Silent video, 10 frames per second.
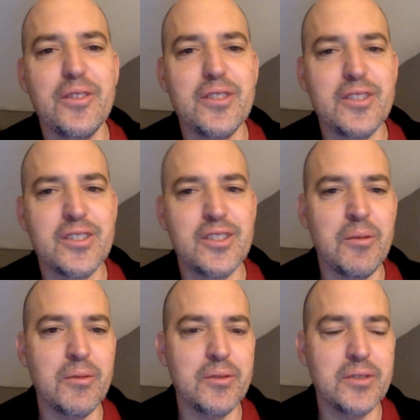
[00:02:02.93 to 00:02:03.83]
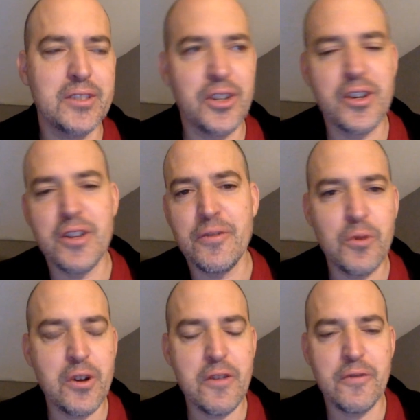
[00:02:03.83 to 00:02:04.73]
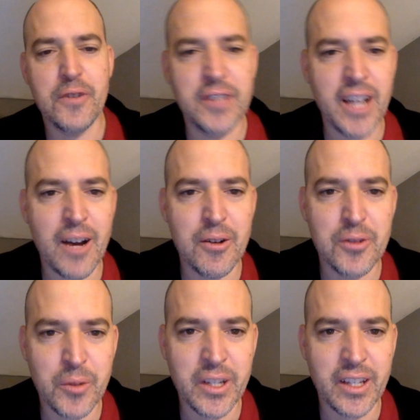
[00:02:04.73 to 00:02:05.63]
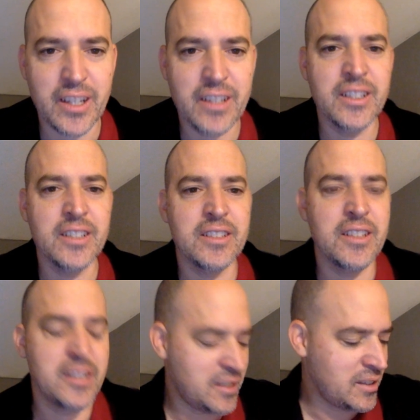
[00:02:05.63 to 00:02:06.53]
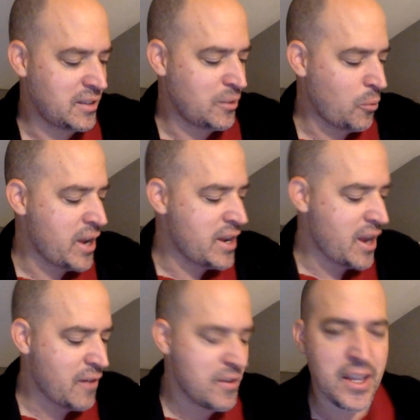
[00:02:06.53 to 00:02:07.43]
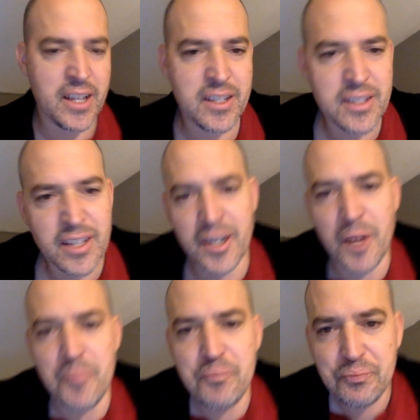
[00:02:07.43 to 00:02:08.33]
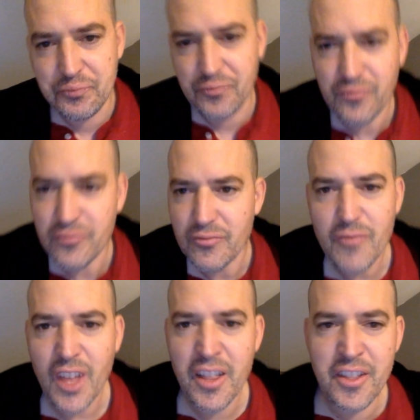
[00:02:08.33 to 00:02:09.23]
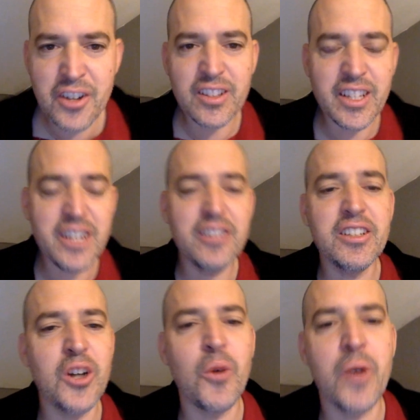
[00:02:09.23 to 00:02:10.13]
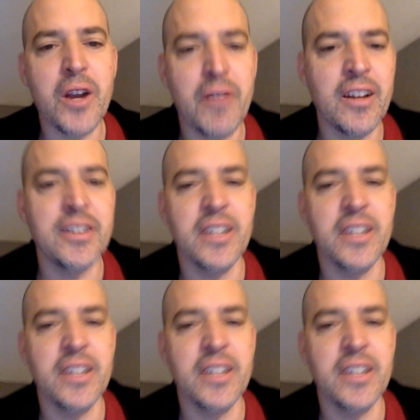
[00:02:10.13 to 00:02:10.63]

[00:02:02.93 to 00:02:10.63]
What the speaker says: some 30, 40, 50 hours a week. The way everything is set up, there's literally no way around it.